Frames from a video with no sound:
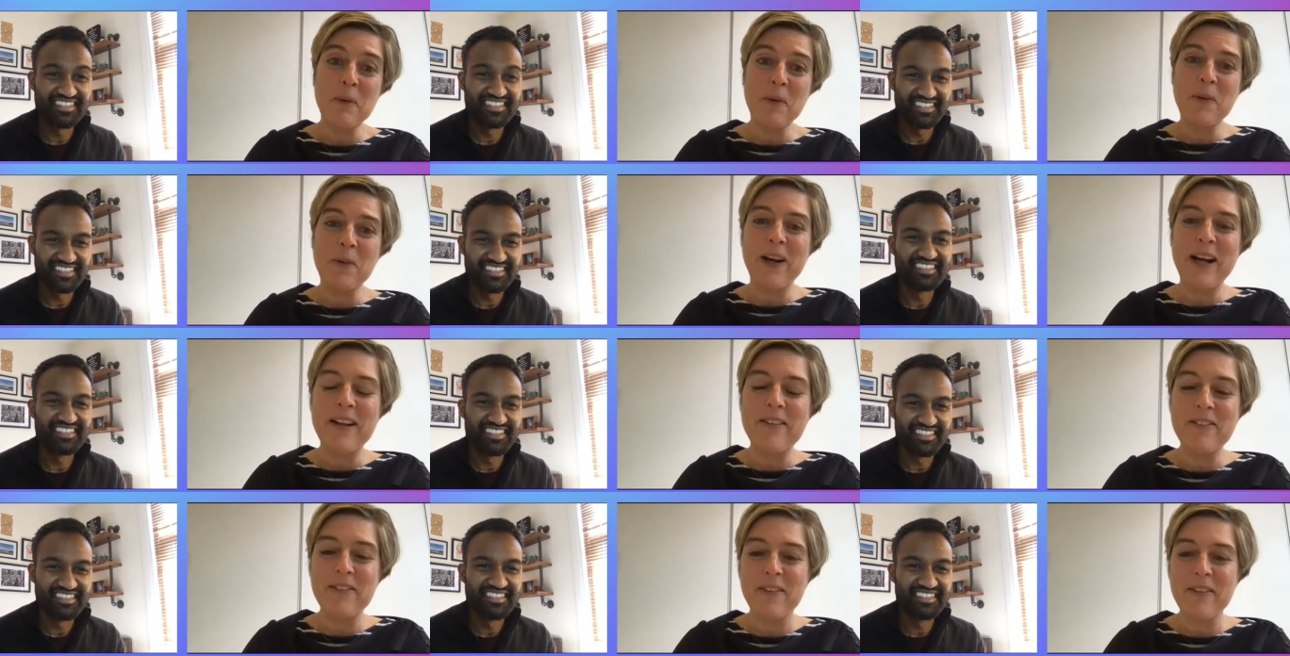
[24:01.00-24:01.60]
Speaker 1: who
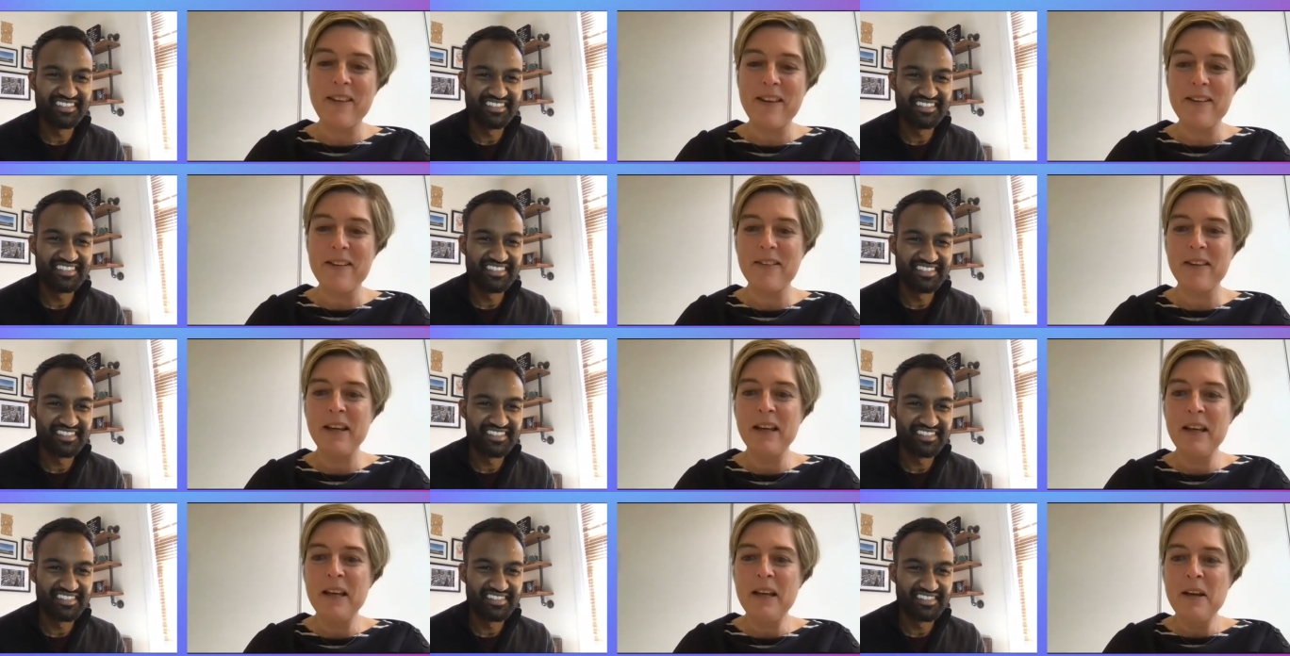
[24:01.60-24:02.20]
handle this
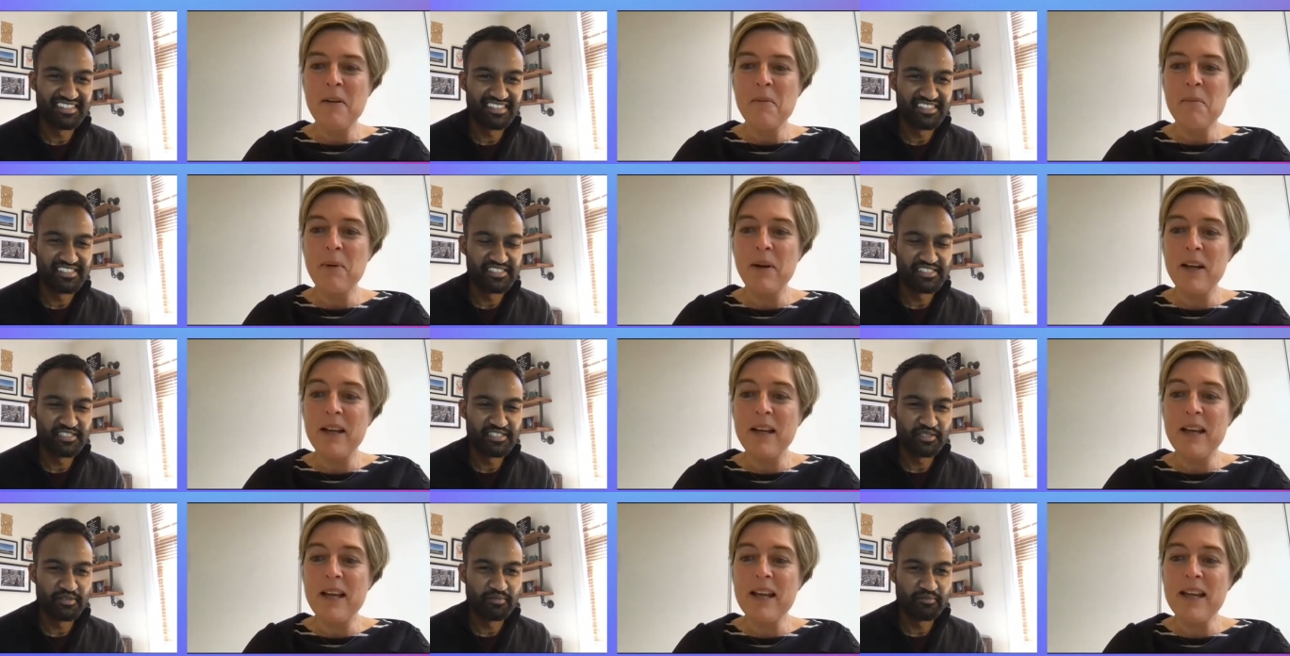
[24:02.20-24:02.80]
but
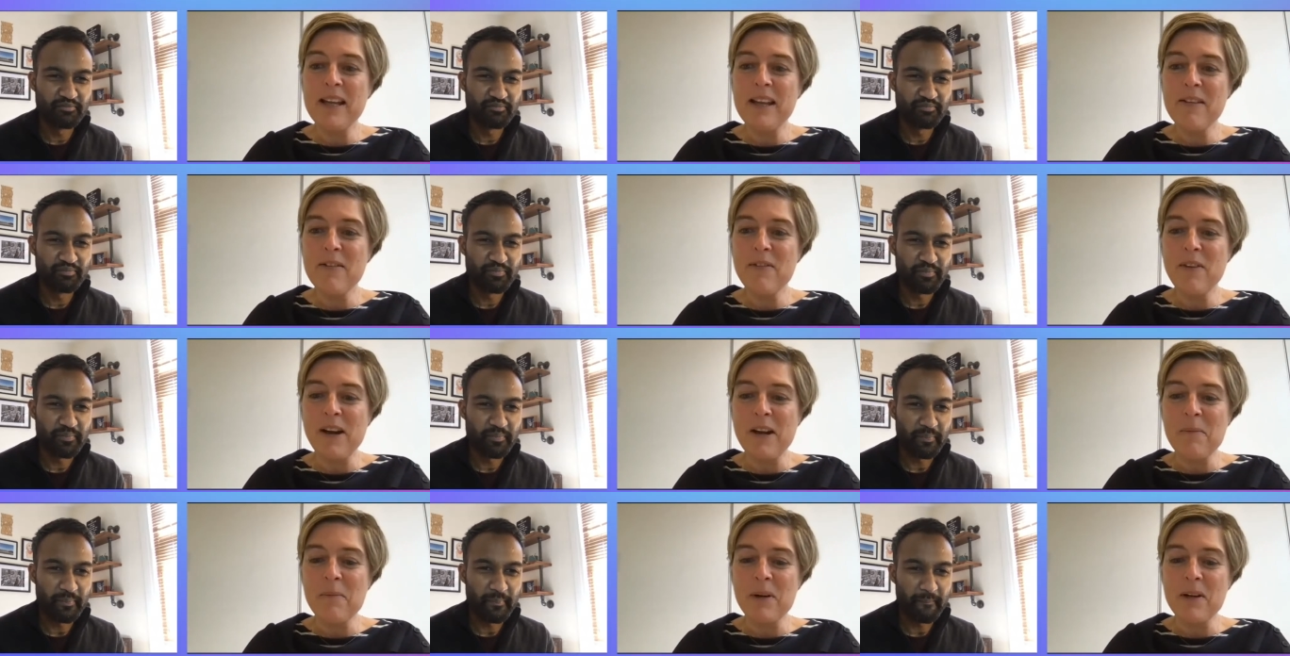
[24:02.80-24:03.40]
it is
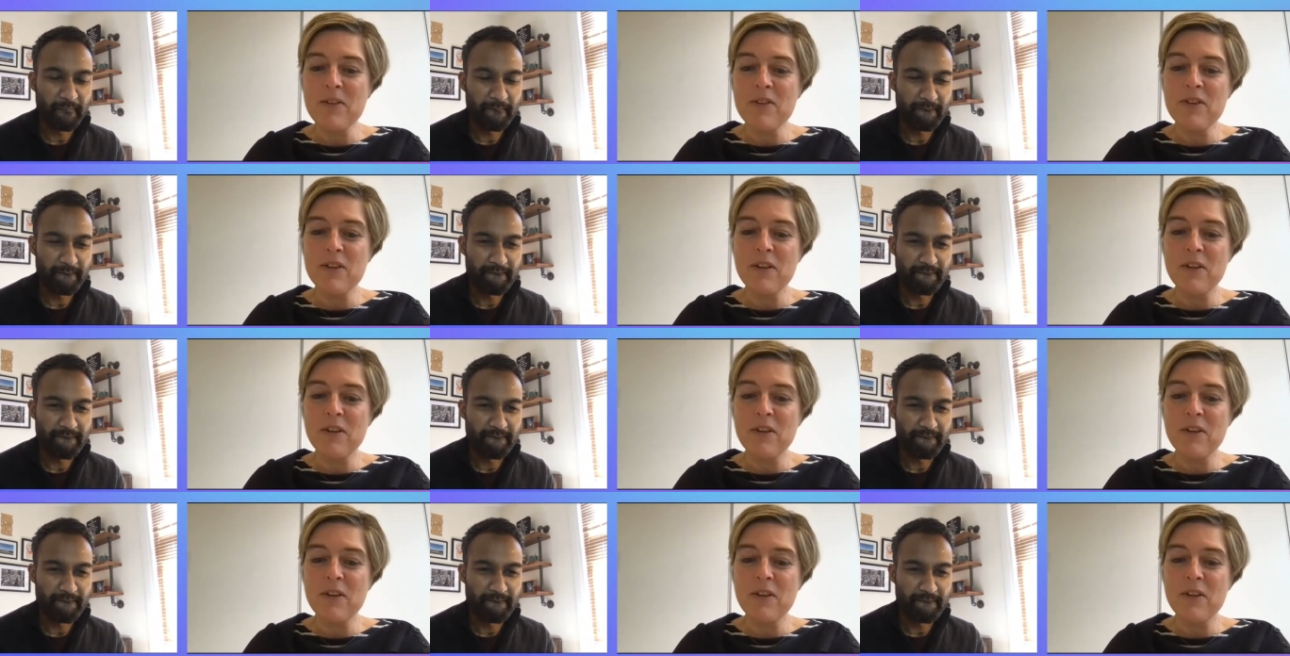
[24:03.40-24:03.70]
very much you